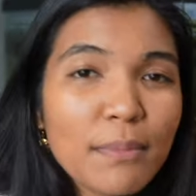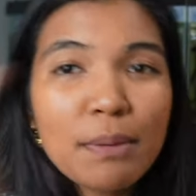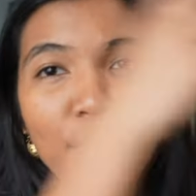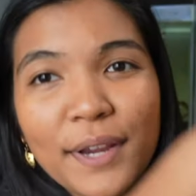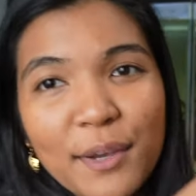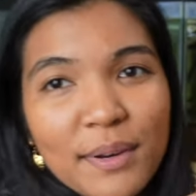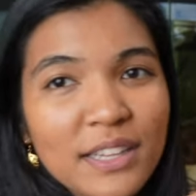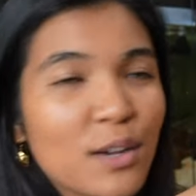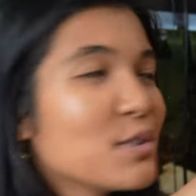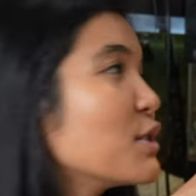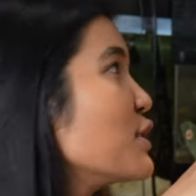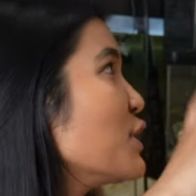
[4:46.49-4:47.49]
let me bring you in
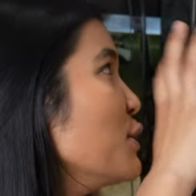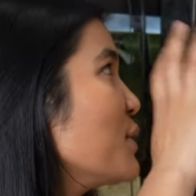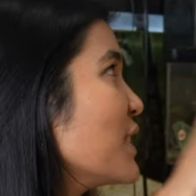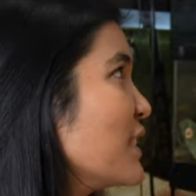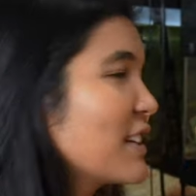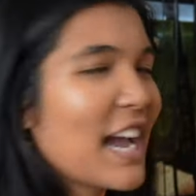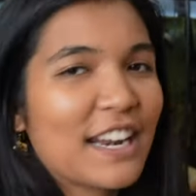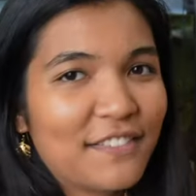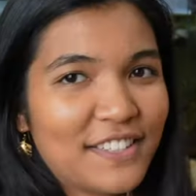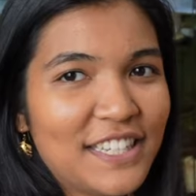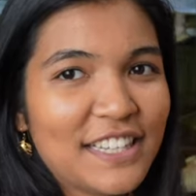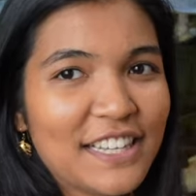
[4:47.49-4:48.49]
closer so you can kind of see